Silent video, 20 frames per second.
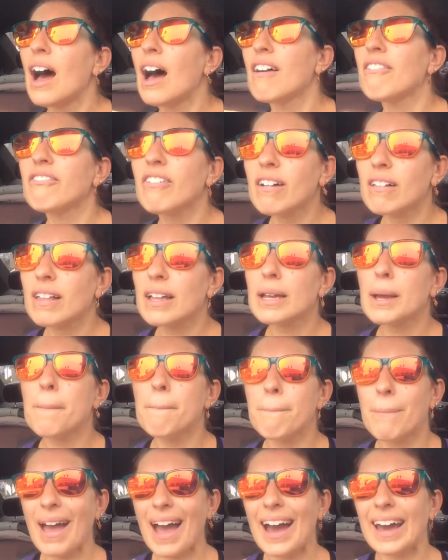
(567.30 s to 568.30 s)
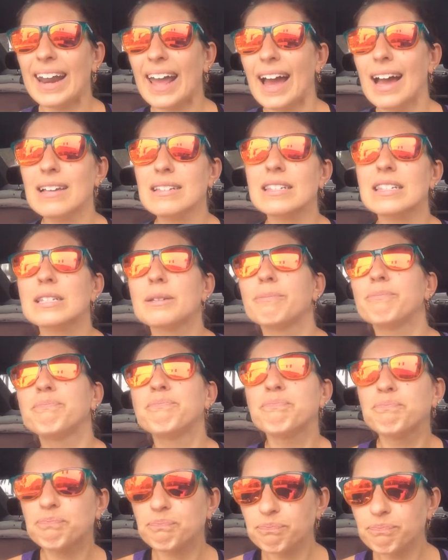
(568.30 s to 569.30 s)
I felt like a badass.
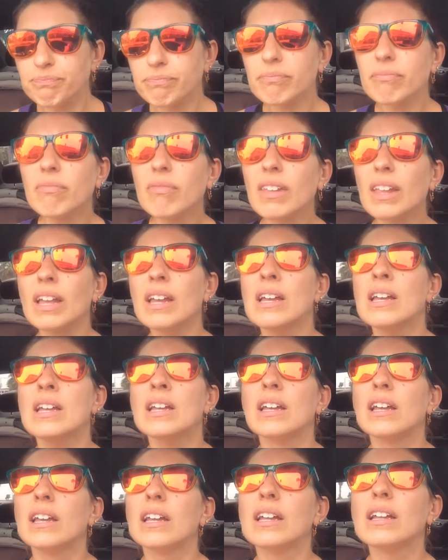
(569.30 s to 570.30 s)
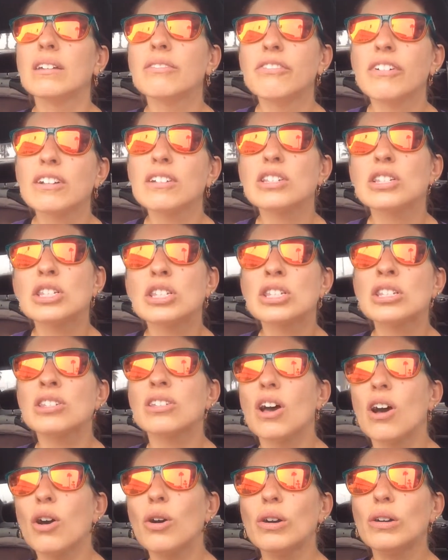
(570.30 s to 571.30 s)
It felt
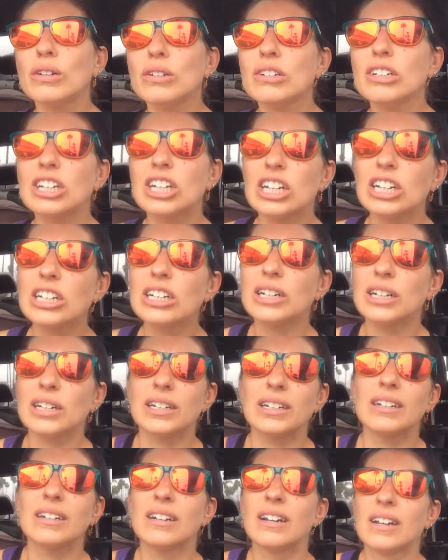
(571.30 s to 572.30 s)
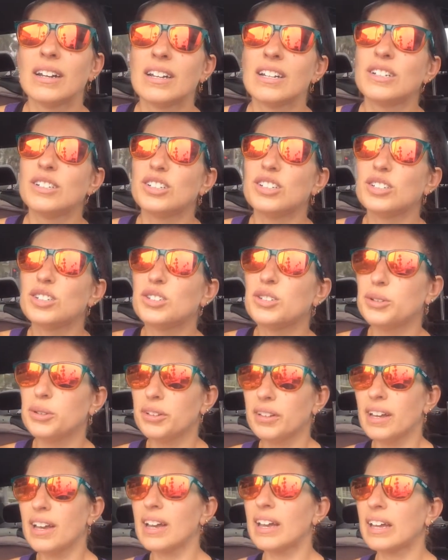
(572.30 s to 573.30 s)
so good just
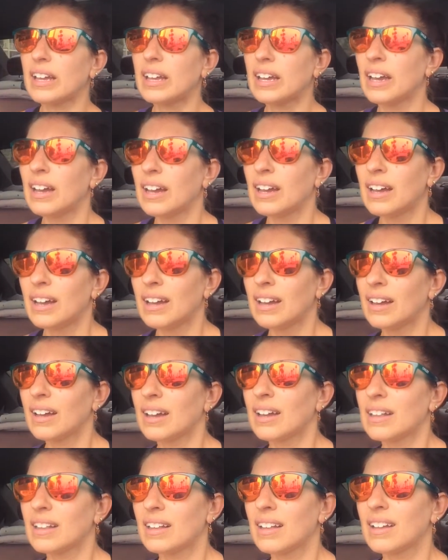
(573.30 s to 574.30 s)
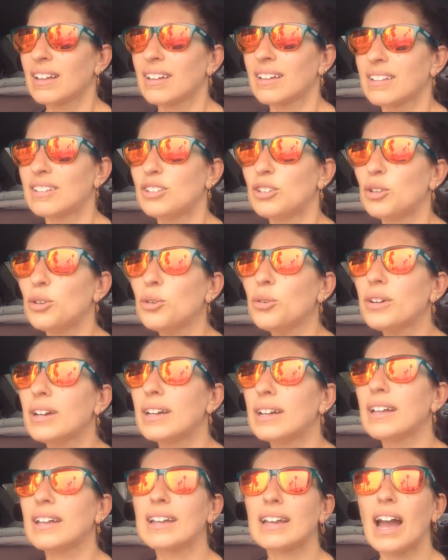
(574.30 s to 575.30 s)
to like do
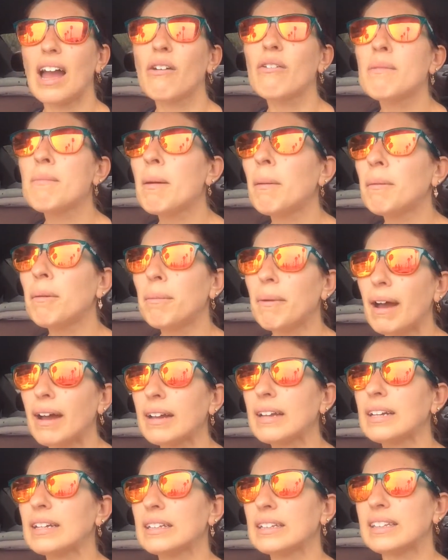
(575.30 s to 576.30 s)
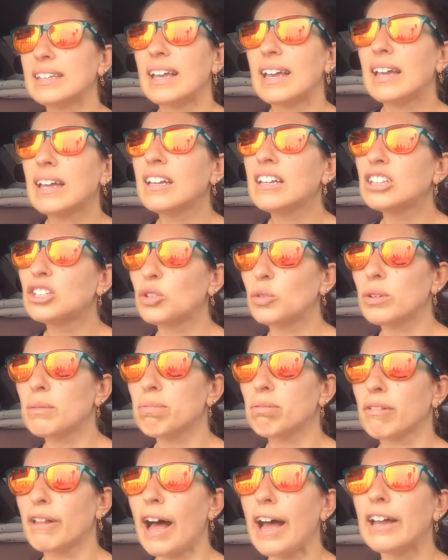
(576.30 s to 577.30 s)
it. Like I remember back in the day doing
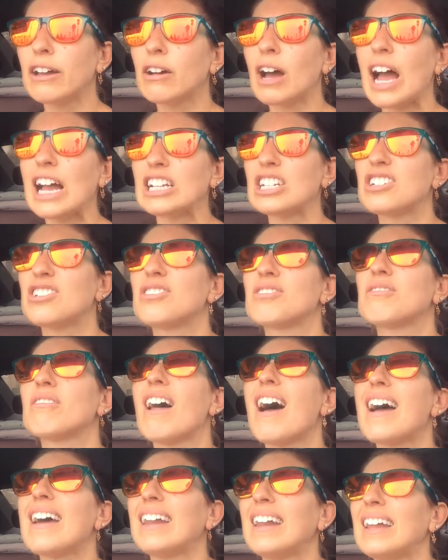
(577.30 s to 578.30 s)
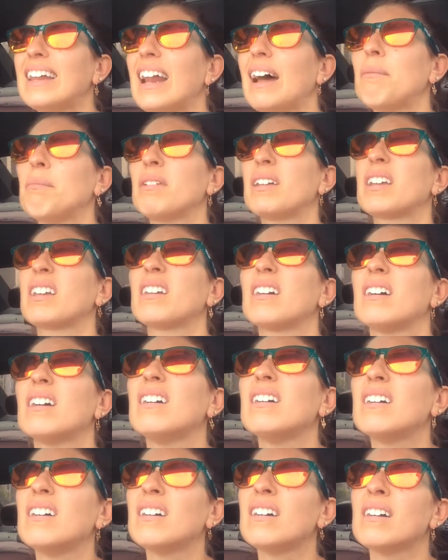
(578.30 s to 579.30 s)
plyo, I dreaded. I'm like,
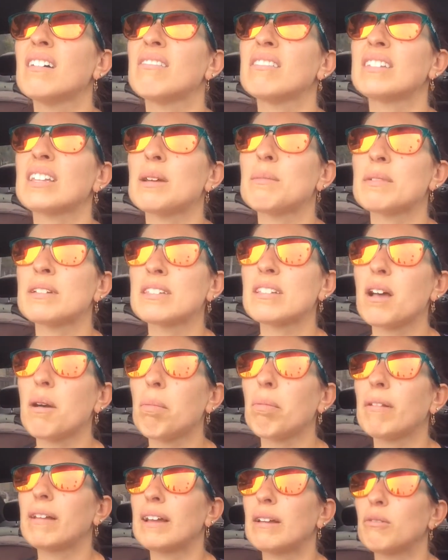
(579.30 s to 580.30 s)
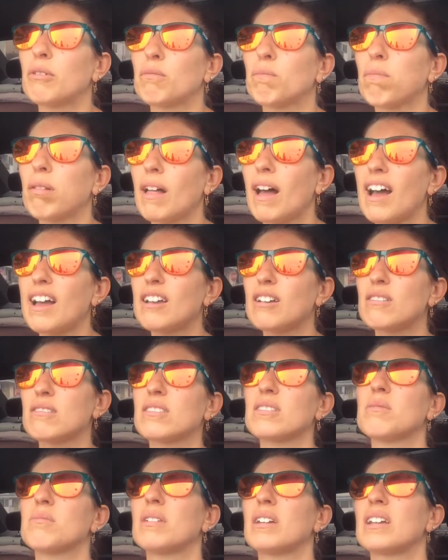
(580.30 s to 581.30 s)
oh, every time I saw playing with
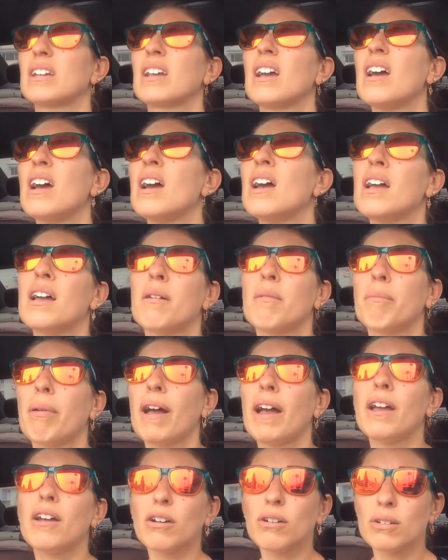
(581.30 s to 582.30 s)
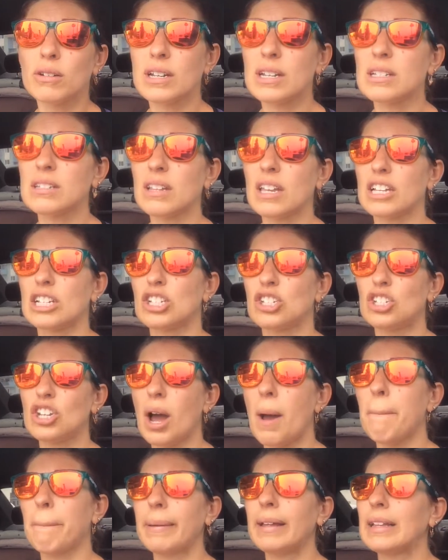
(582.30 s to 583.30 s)
plyos, I'm like, plyo is like
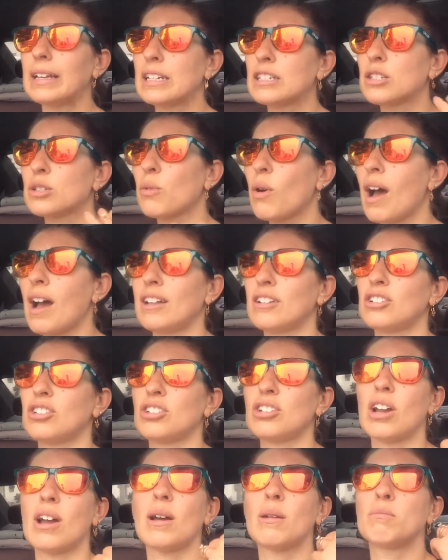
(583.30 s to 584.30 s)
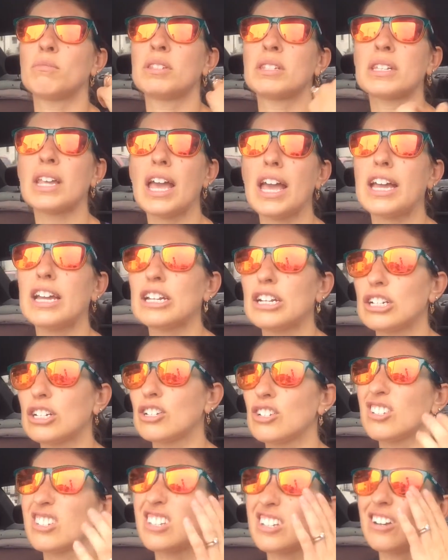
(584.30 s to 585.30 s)
jumping, like squat jumps,
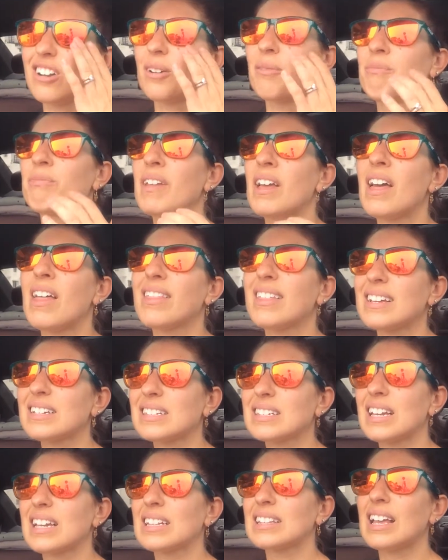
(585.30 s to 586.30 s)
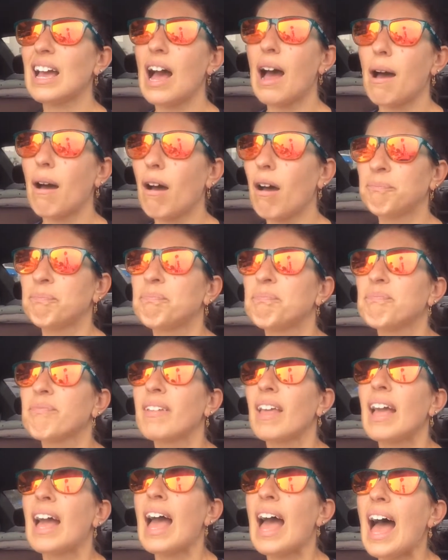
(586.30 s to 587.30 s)
skaters, things like that.
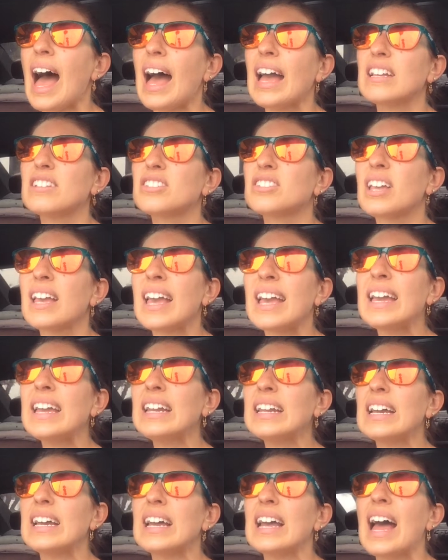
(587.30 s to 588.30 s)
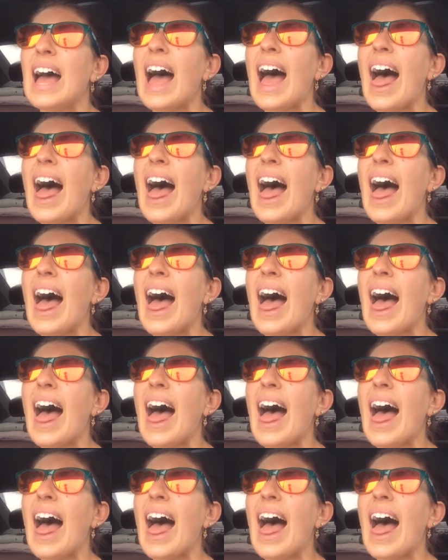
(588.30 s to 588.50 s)
I used to hate it.